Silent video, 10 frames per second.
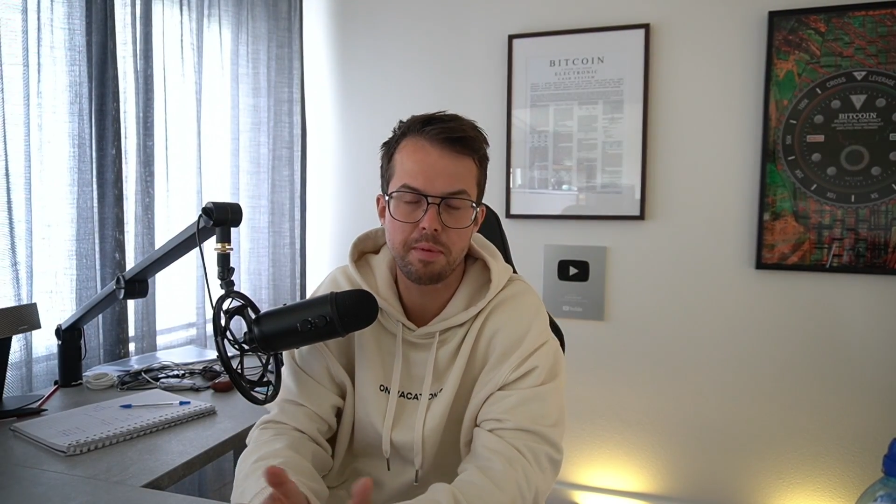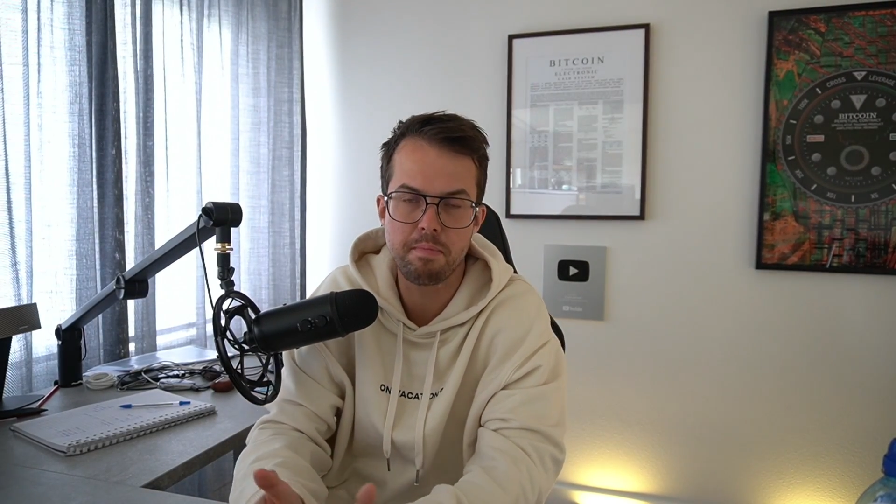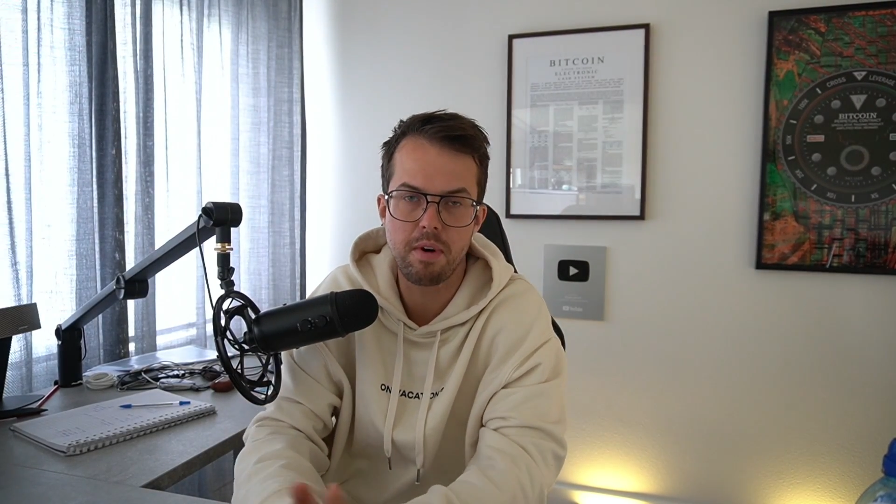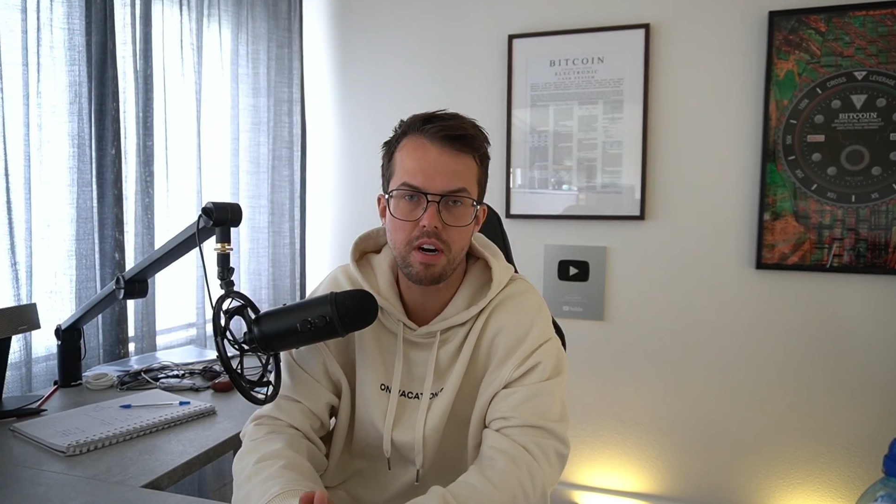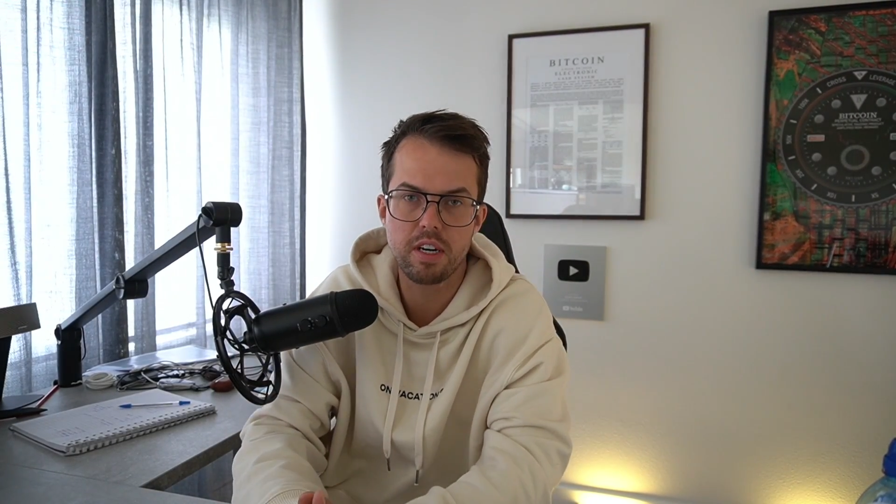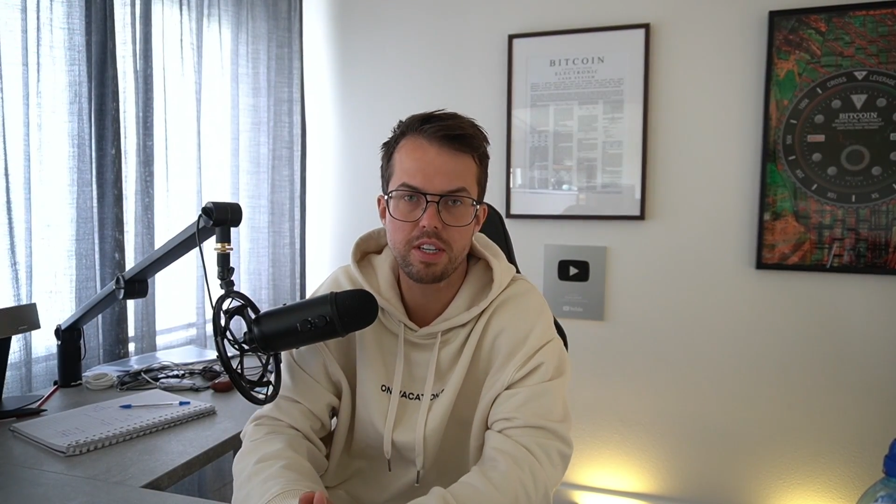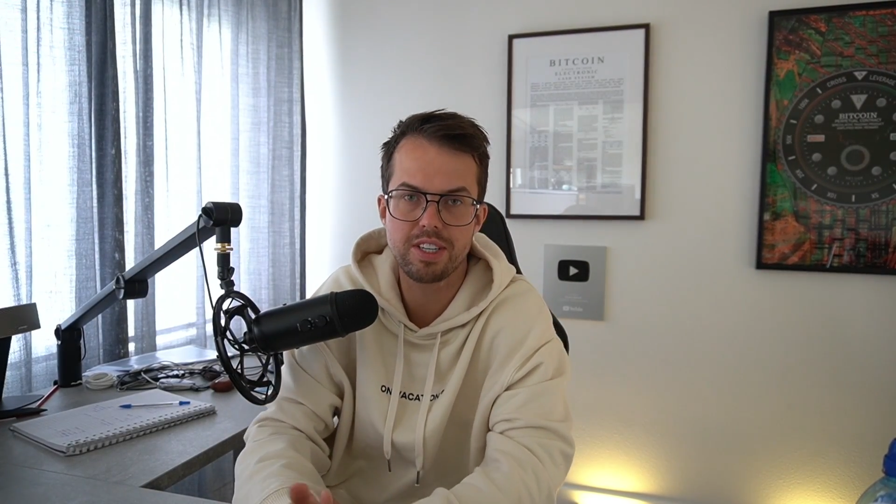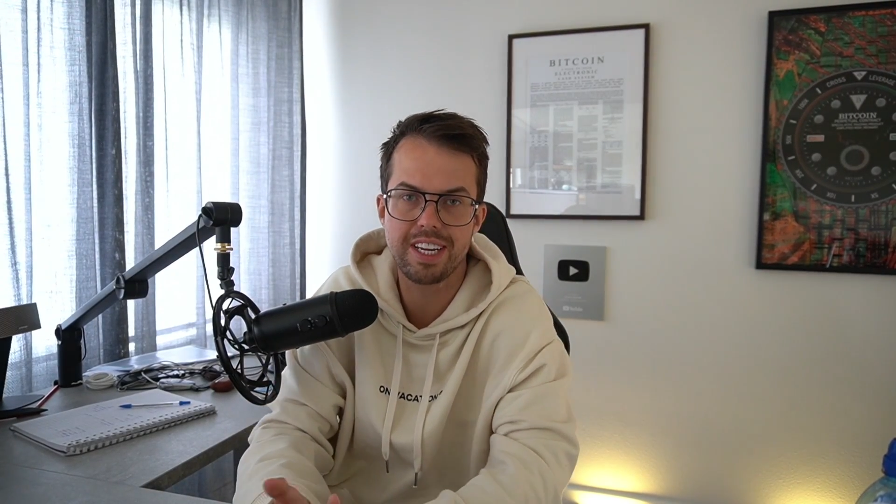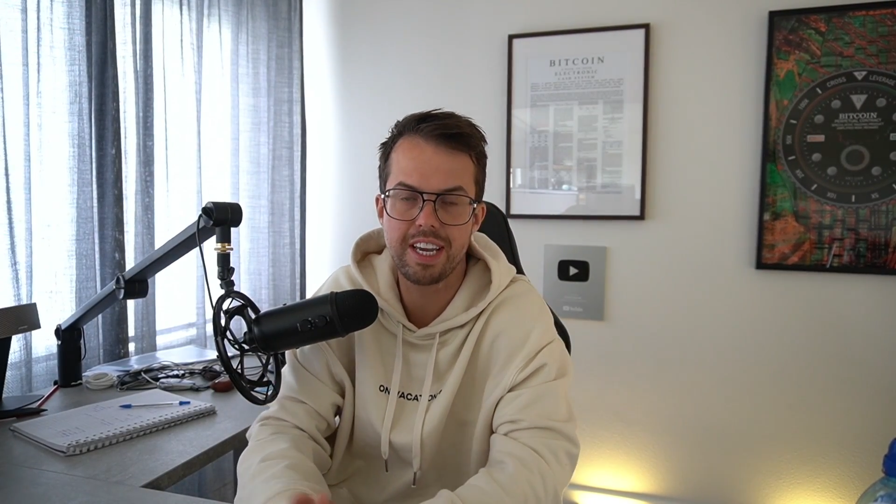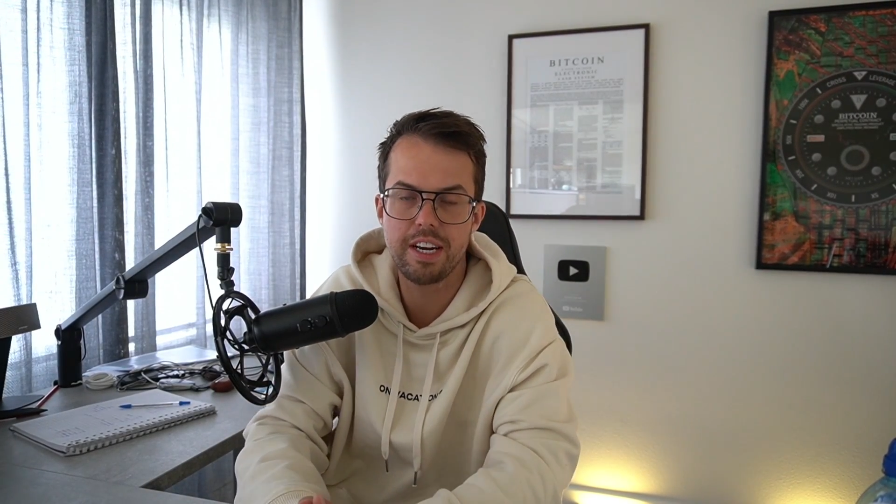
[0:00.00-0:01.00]
The markets
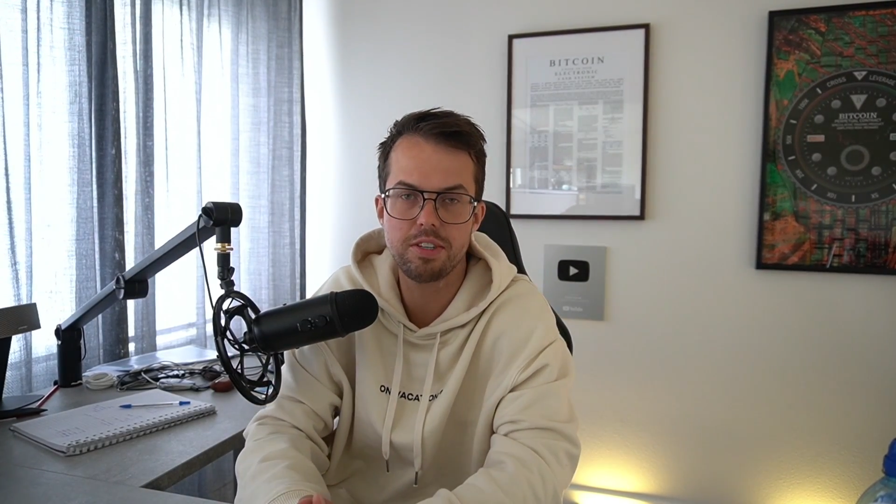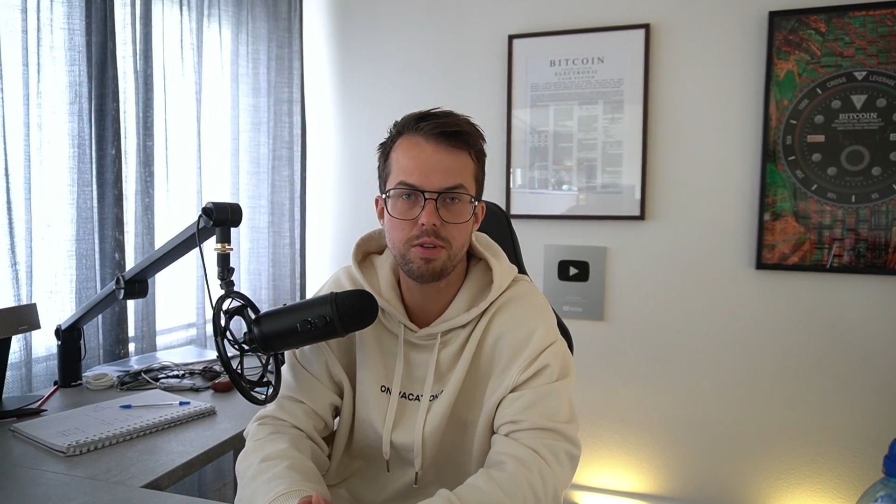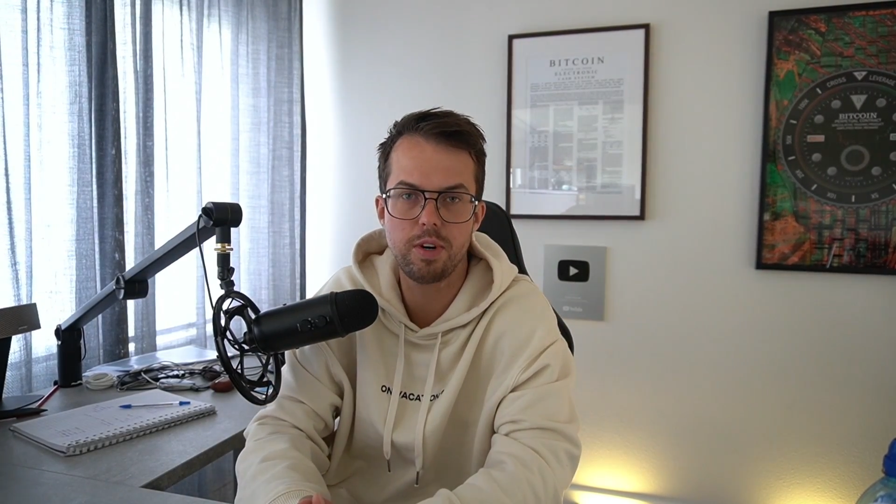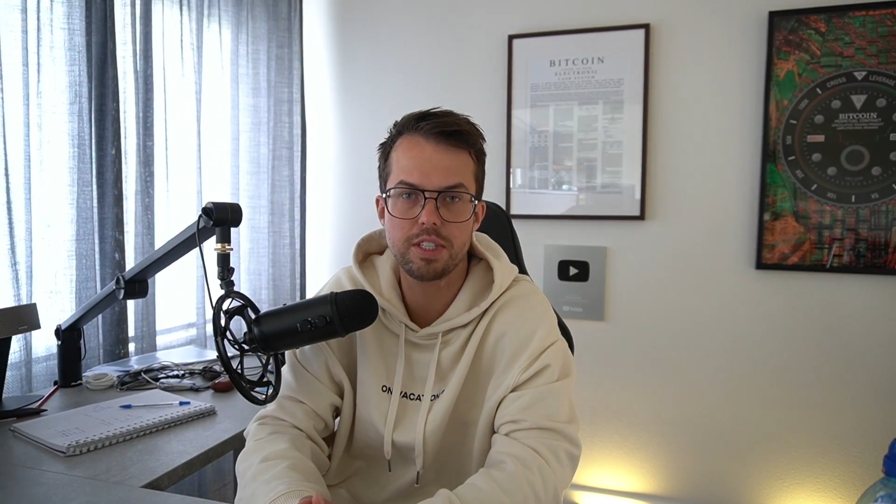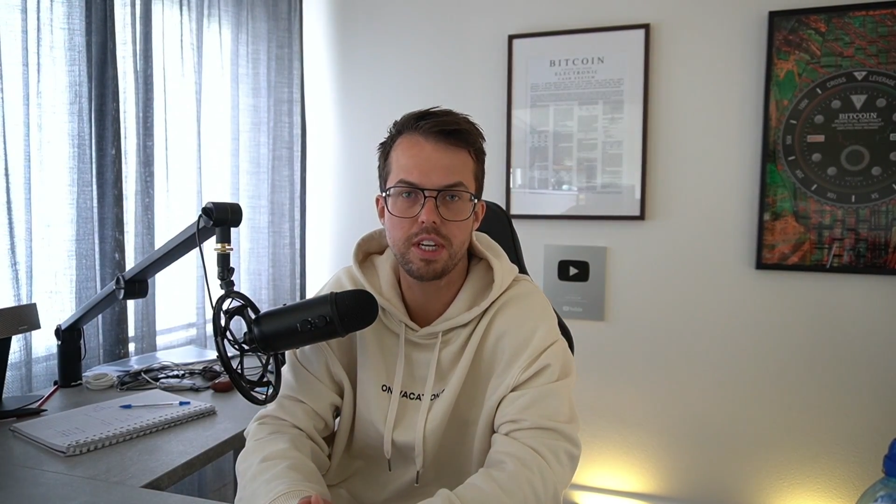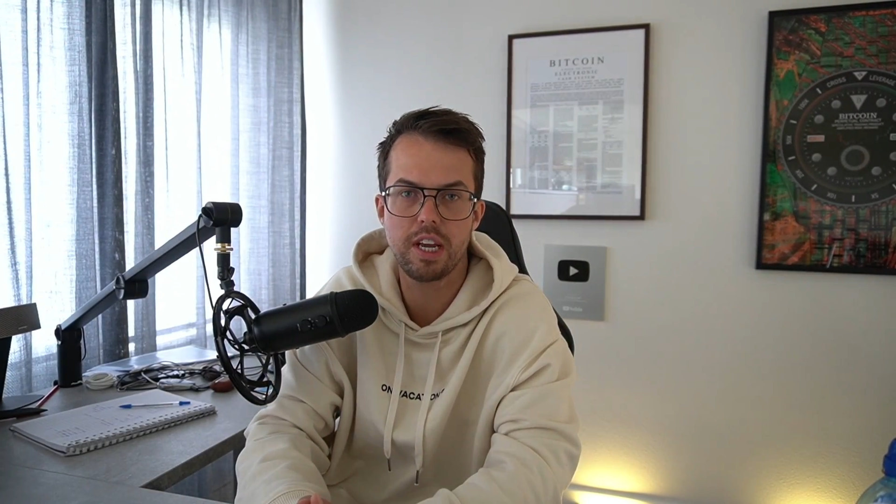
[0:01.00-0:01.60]
are getting towards the